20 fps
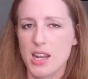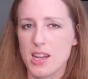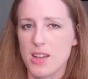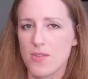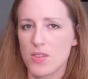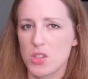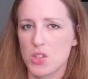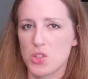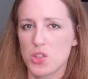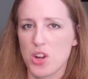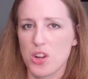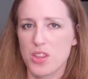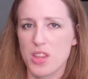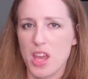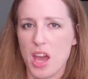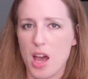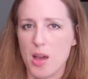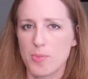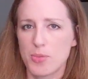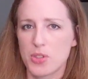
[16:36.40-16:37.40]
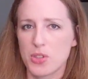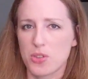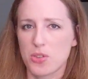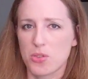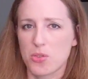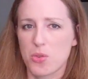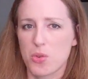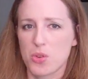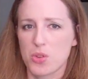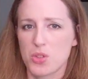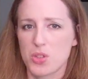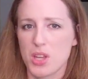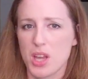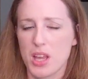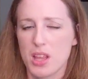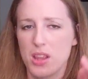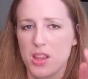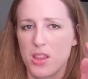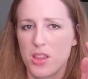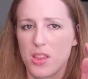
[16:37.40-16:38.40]
they hadn't even started the obstacle
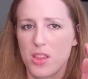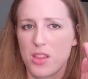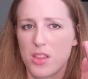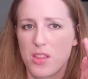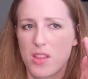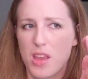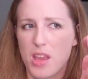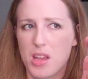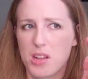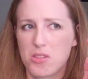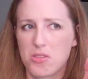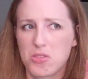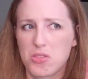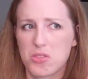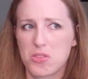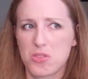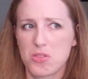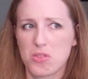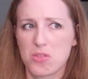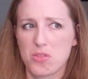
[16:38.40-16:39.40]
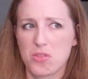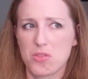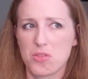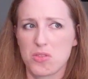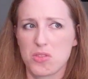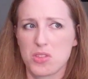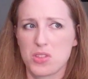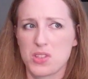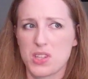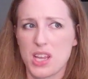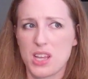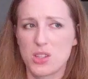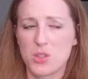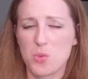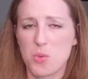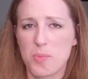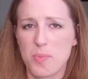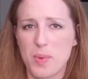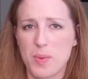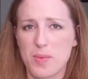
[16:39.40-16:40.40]
course yet, and
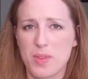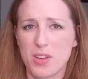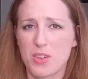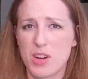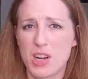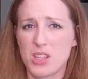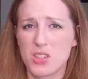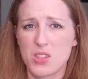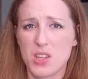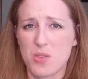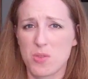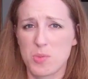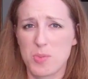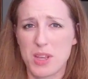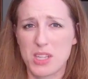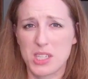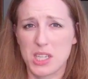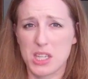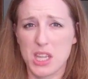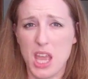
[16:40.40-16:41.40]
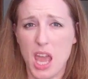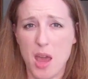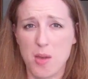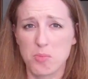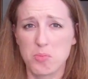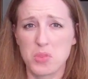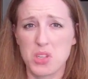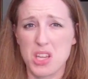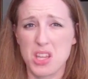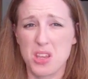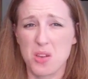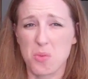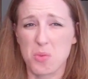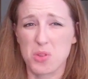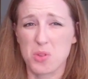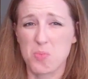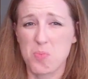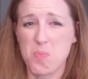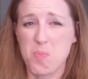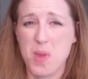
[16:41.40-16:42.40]
the grandstand was basically empty.
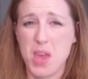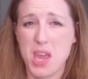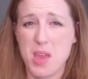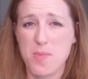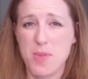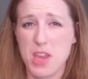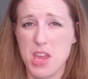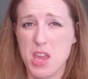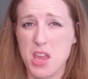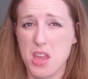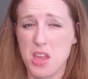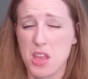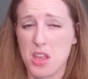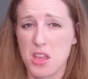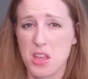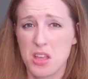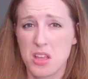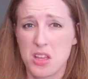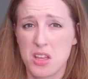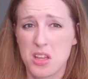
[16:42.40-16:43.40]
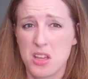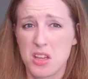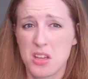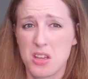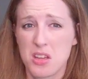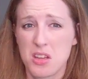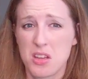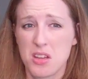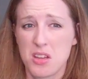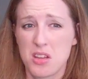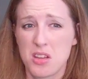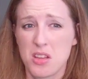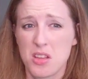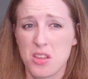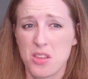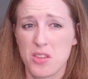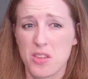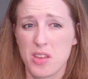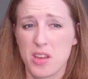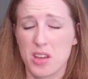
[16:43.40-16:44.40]
There was maybe
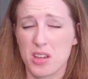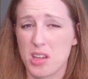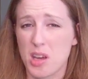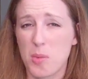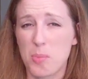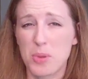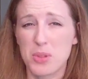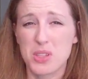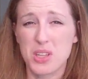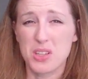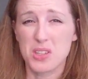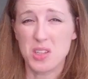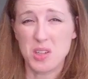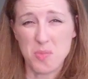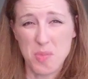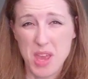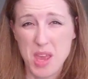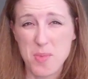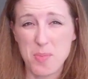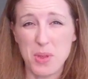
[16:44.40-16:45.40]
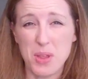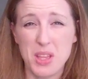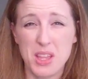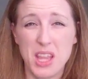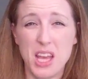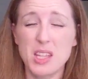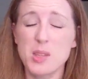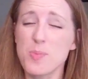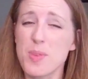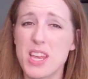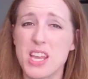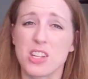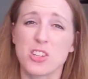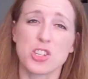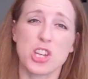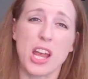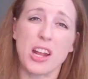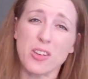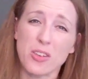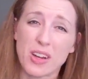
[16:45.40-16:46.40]
a couple dozen people, and that's
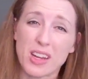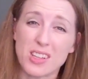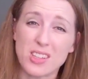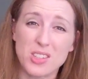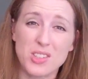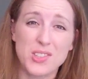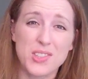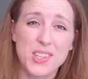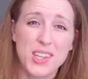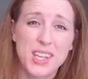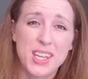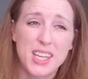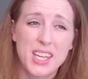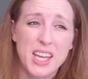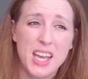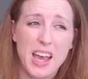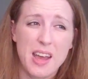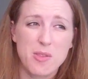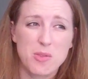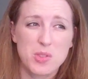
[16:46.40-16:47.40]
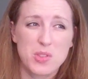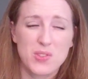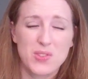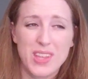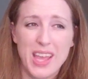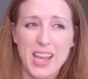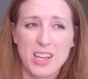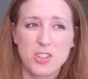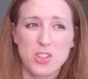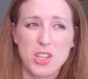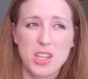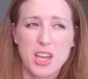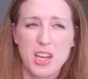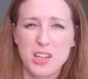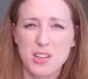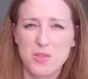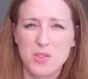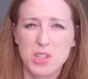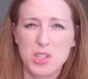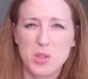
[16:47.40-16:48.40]
being generous. I was
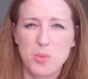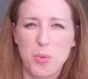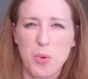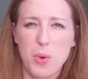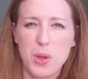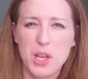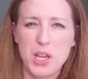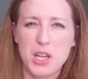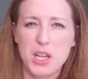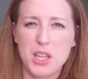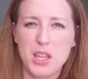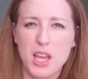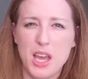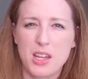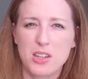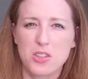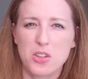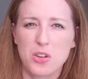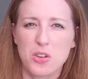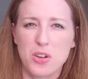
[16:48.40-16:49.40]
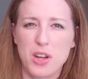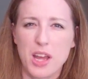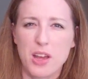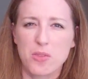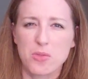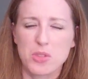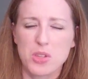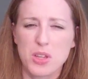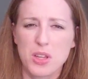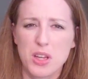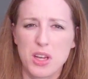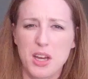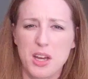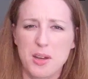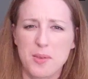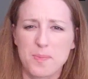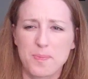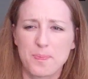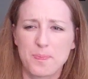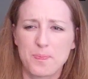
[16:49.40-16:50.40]
actually kind of disappointed in that turnout,